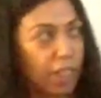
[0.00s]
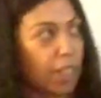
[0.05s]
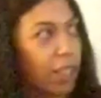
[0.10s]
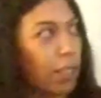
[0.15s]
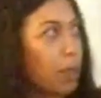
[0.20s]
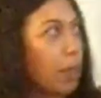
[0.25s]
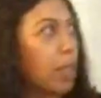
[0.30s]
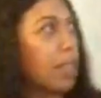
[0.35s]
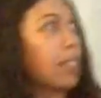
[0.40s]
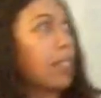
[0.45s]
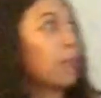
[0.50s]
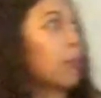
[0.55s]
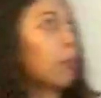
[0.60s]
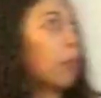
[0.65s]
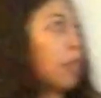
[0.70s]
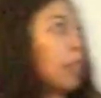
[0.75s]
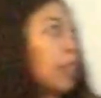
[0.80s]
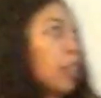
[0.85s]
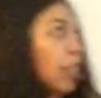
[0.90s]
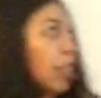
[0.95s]
things, right? We
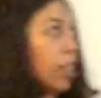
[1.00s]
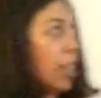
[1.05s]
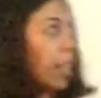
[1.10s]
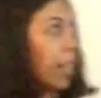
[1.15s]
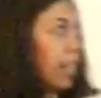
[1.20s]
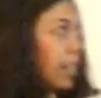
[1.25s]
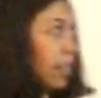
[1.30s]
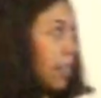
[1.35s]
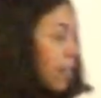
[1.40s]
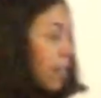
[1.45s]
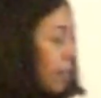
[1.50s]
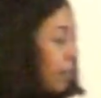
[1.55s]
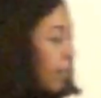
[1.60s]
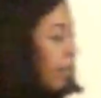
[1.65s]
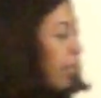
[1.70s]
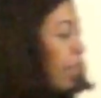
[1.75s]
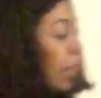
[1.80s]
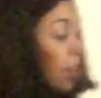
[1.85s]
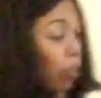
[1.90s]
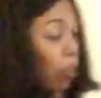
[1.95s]
want to look at
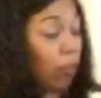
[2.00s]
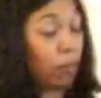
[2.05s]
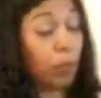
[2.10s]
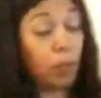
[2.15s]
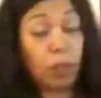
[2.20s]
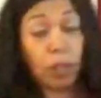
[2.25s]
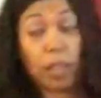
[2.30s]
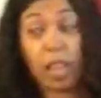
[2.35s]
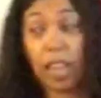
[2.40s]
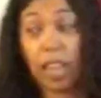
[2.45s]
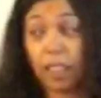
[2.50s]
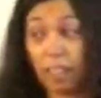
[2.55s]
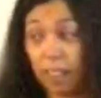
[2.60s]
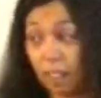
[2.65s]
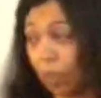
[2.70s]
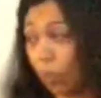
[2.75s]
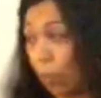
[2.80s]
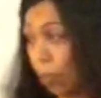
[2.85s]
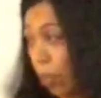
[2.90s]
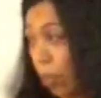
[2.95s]
either if you're an
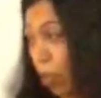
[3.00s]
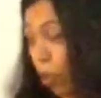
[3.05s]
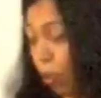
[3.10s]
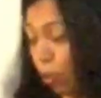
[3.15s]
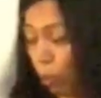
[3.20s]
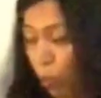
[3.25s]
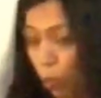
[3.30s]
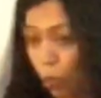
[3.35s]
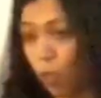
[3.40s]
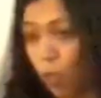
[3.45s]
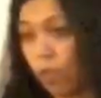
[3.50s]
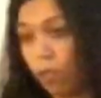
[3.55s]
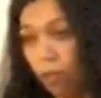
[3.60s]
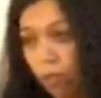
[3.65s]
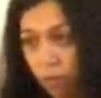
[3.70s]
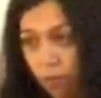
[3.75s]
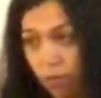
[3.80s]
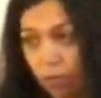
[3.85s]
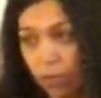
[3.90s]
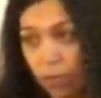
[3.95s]
athlete or a general
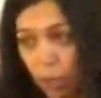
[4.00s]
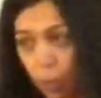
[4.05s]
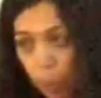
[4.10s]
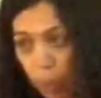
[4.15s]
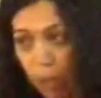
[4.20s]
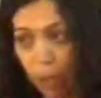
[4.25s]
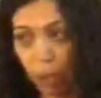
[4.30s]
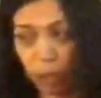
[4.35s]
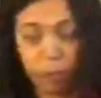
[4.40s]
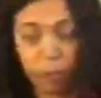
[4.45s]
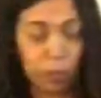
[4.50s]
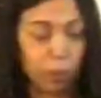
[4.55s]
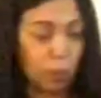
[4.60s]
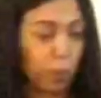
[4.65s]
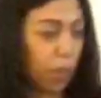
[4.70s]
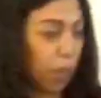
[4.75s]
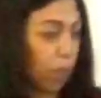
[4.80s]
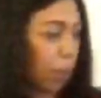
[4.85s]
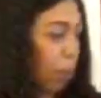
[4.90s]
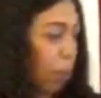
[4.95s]
person, depending on
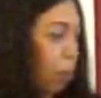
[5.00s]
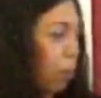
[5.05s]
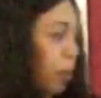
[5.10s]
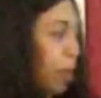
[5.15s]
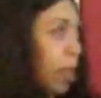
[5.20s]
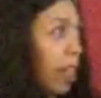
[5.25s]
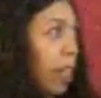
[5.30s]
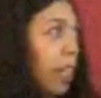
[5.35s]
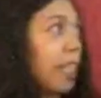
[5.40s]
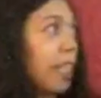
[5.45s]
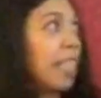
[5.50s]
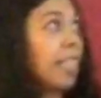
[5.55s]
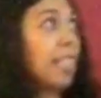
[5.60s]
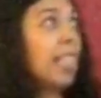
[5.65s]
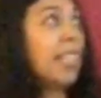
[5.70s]
who's in the room today.